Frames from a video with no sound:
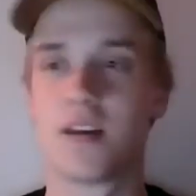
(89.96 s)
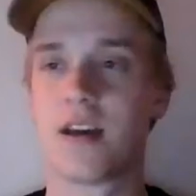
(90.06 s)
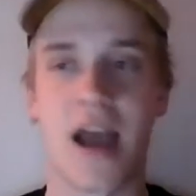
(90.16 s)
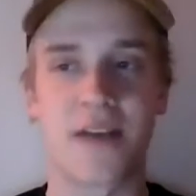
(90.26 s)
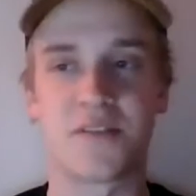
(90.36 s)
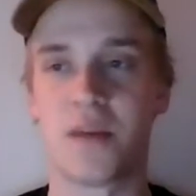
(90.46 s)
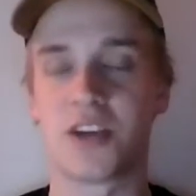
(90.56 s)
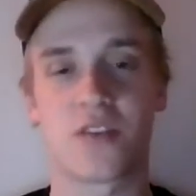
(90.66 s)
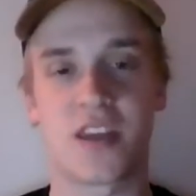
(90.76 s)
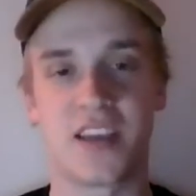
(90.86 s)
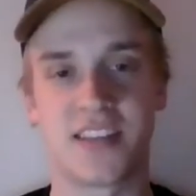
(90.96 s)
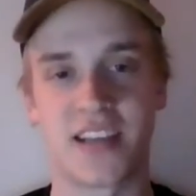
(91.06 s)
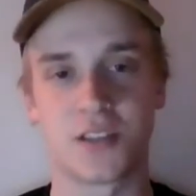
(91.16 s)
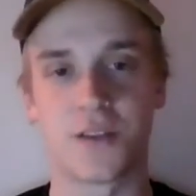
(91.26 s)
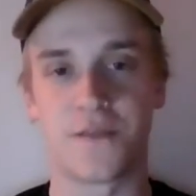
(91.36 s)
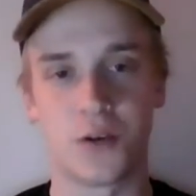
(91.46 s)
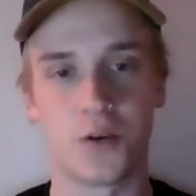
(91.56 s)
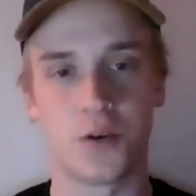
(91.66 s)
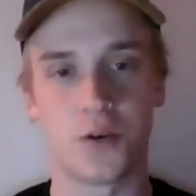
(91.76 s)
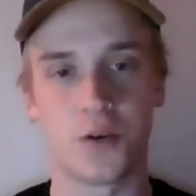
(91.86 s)
Have to make sure that he stays on the
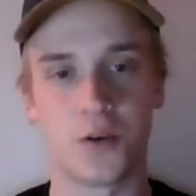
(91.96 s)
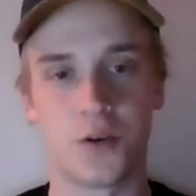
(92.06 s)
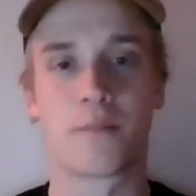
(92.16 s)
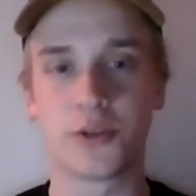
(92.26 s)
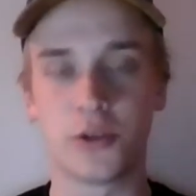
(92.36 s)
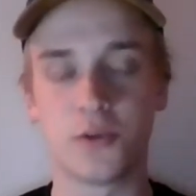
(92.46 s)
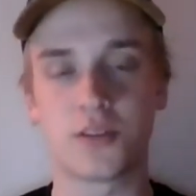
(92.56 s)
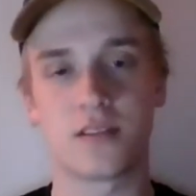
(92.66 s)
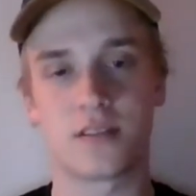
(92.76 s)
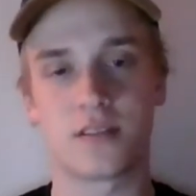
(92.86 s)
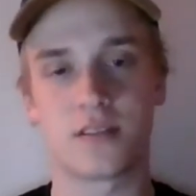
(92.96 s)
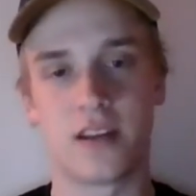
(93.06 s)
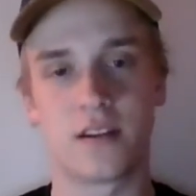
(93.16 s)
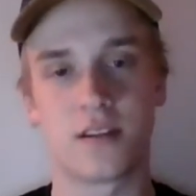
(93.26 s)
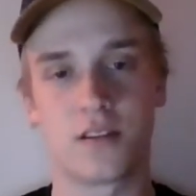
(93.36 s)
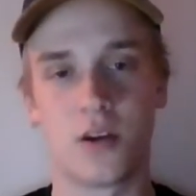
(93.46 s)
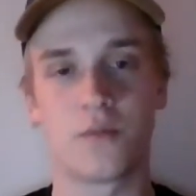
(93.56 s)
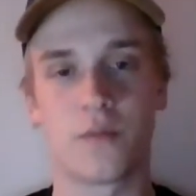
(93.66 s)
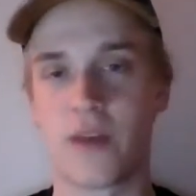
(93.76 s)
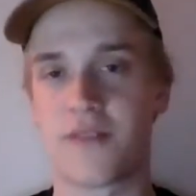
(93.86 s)
field and produces. And,
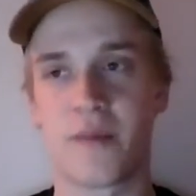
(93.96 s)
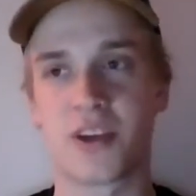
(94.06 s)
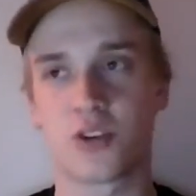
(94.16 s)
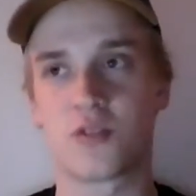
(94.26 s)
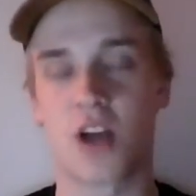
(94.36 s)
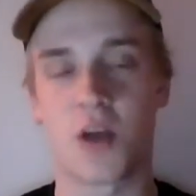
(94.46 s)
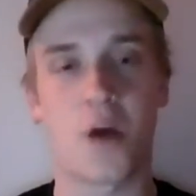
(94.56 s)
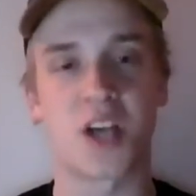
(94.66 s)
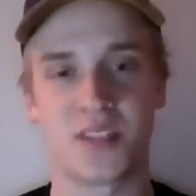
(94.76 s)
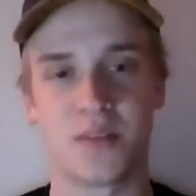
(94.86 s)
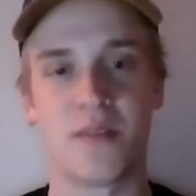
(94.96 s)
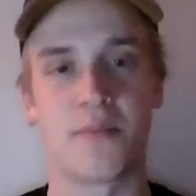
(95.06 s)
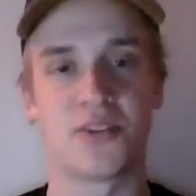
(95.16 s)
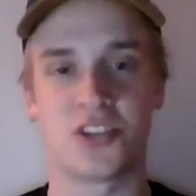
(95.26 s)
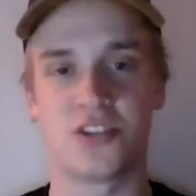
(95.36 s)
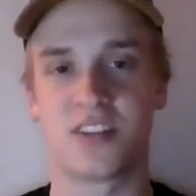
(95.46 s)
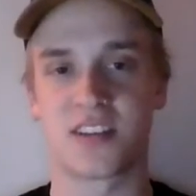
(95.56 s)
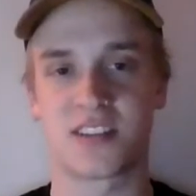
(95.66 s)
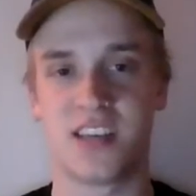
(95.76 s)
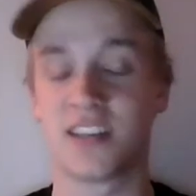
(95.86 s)
we have to make sure Todd Walsh puts him in positions to
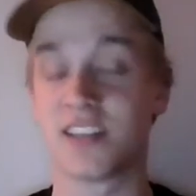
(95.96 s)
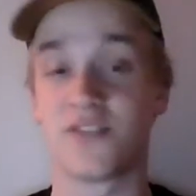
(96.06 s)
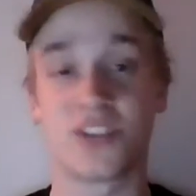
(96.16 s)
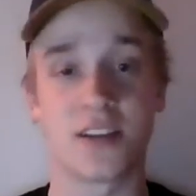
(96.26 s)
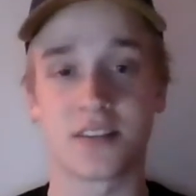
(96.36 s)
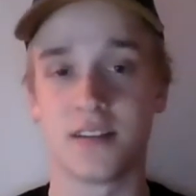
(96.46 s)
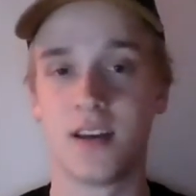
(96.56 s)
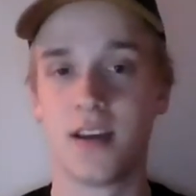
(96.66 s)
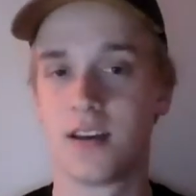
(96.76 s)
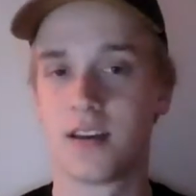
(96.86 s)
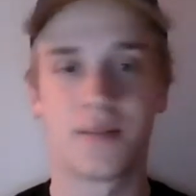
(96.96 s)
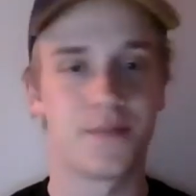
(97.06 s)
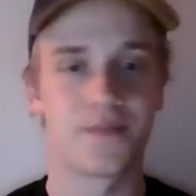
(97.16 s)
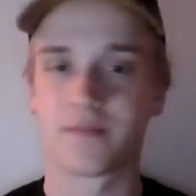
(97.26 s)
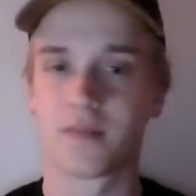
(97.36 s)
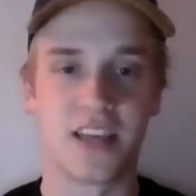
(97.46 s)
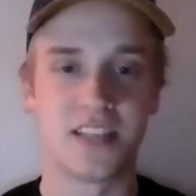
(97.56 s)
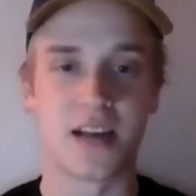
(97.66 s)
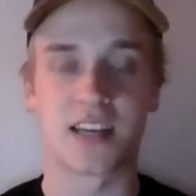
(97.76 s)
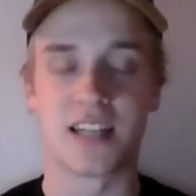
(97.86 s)
succeed, because if he doesn't, he's
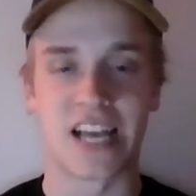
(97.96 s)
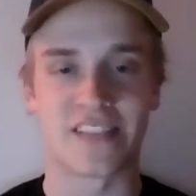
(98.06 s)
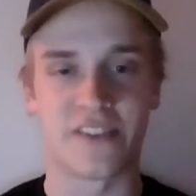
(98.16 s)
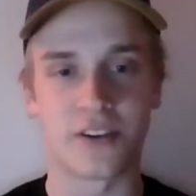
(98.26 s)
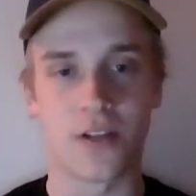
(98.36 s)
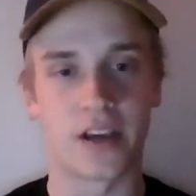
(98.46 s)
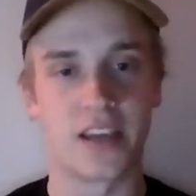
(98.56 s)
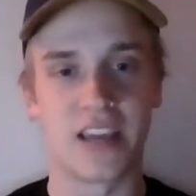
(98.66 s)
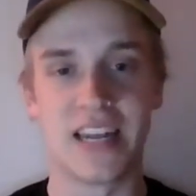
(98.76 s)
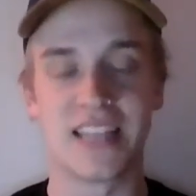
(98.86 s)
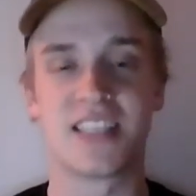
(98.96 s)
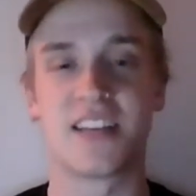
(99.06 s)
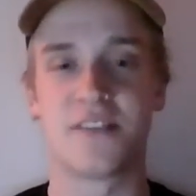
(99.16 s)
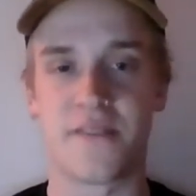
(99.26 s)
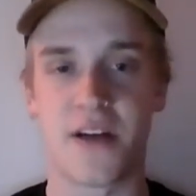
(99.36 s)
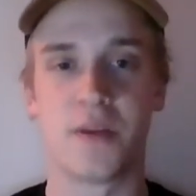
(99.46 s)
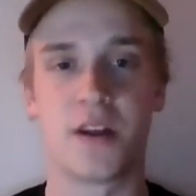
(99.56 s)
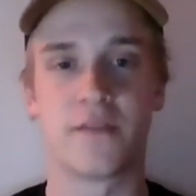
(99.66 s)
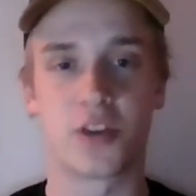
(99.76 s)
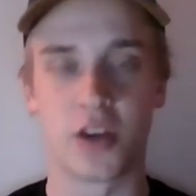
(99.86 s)
not going to last very long. He needs the development
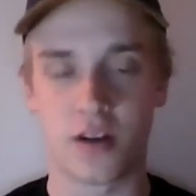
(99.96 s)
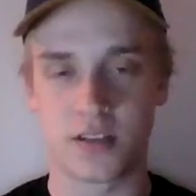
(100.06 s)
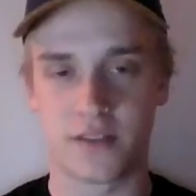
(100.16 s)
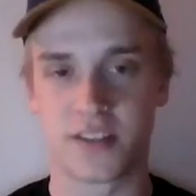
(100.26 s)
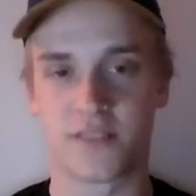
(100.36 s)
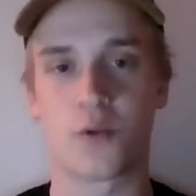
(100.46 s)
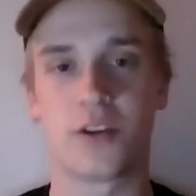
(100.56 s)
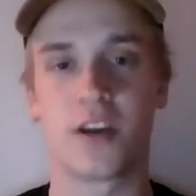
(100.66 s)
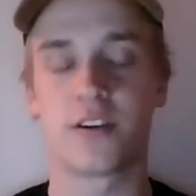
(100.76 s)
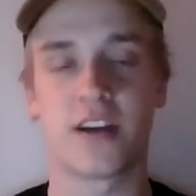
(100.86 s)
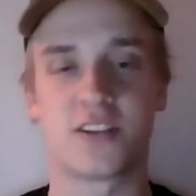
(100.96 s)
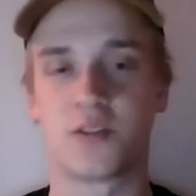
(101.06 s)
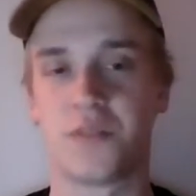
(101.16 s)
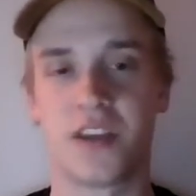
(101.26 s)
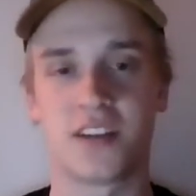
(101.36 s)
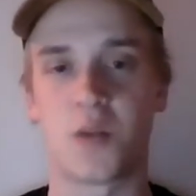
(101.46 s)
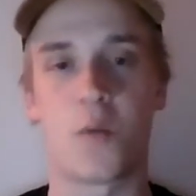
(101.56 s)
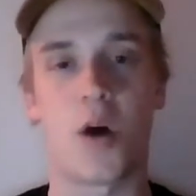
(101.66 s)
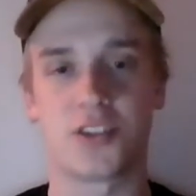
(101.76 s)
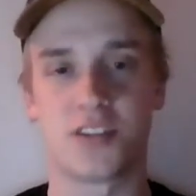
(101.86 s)
of a good defensive coordinator, and I just don't think Todd
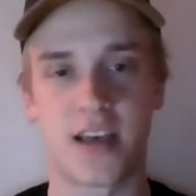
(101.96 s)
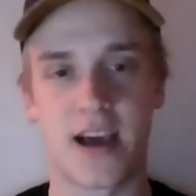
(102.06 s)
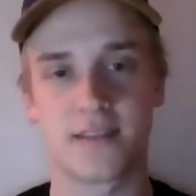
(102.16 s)
Walsh is that.